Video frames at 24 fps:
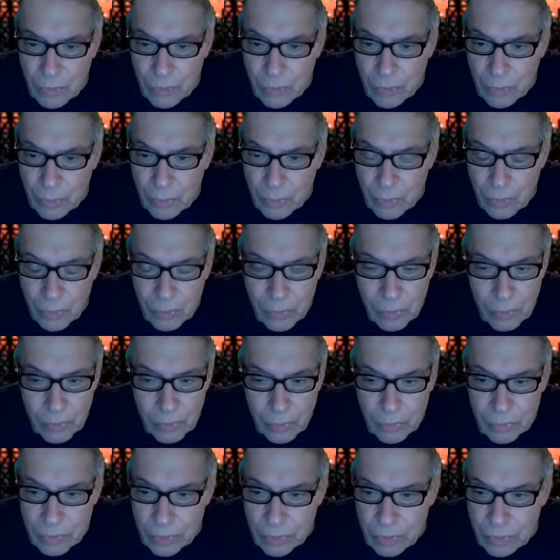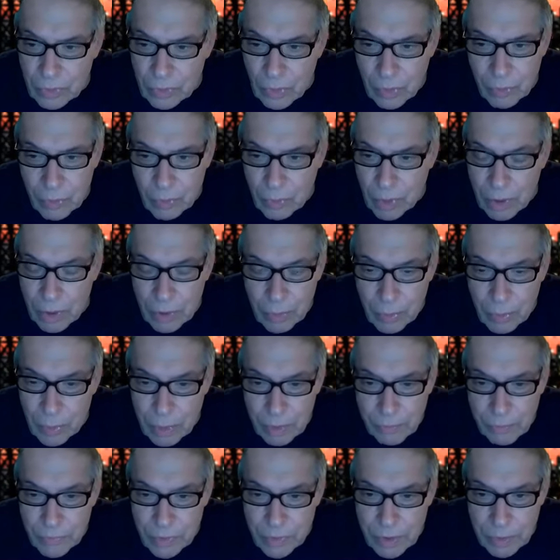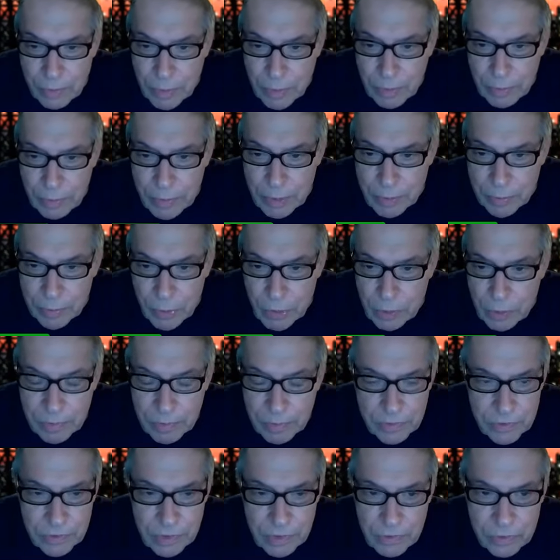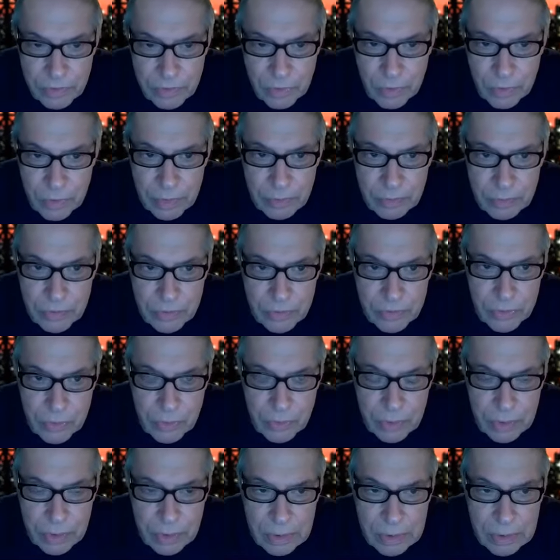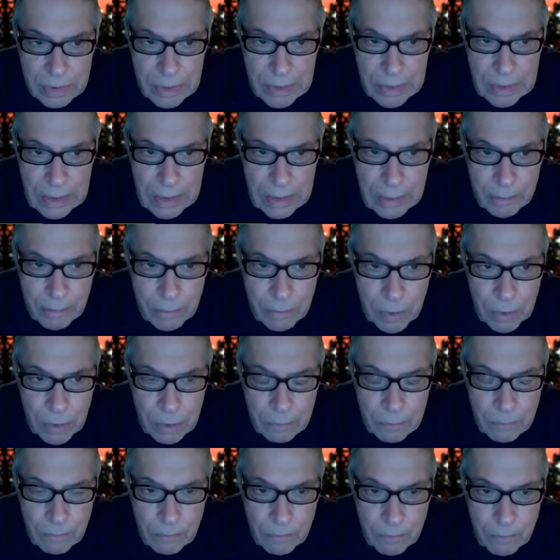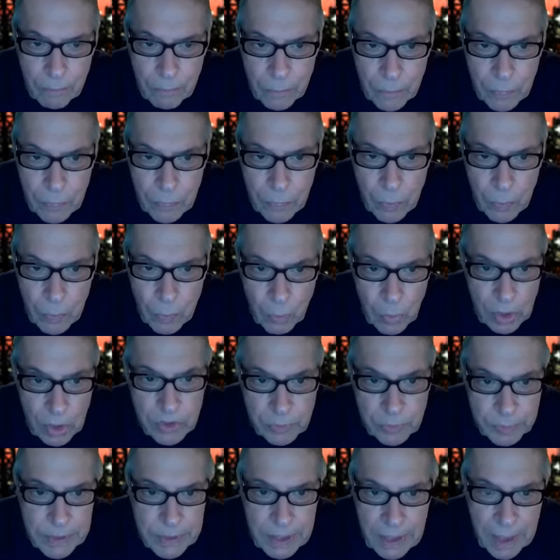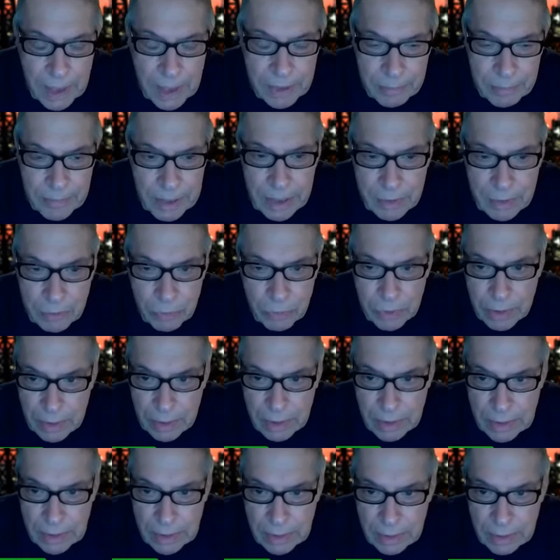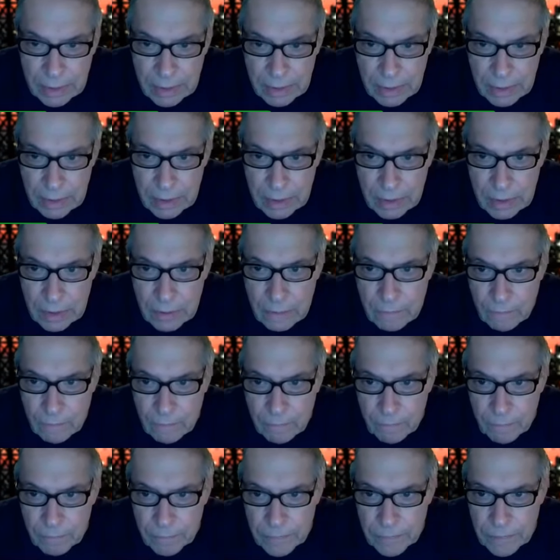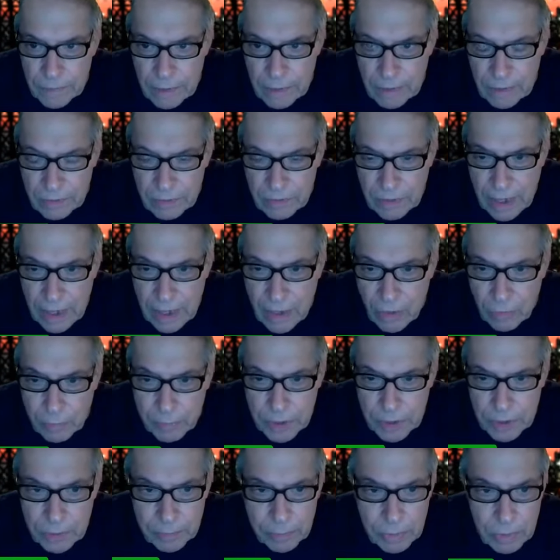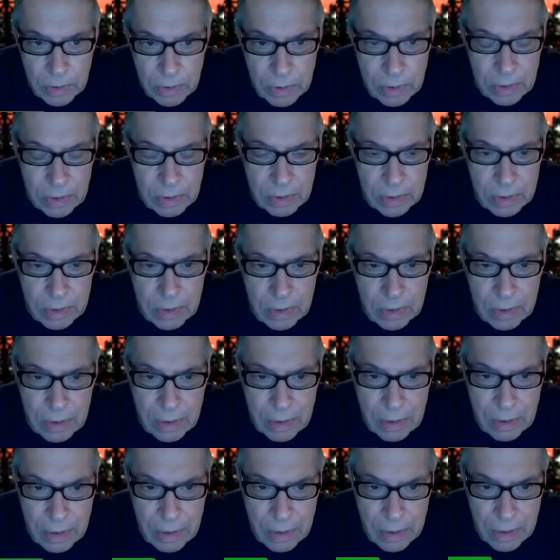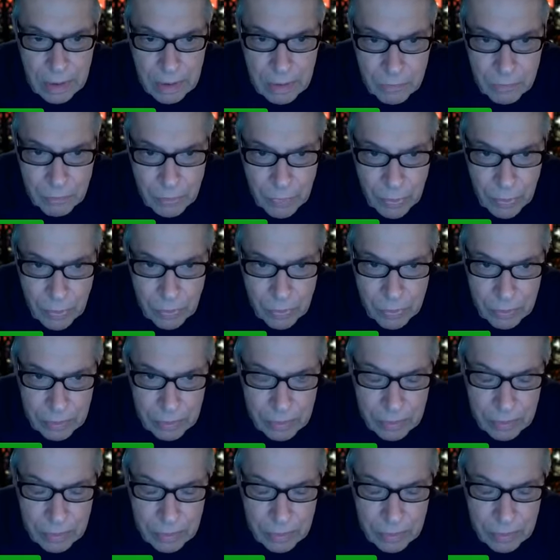who don't want to work for the public purpose. That's all there is to it. But what's beyond me, really, is how people can vote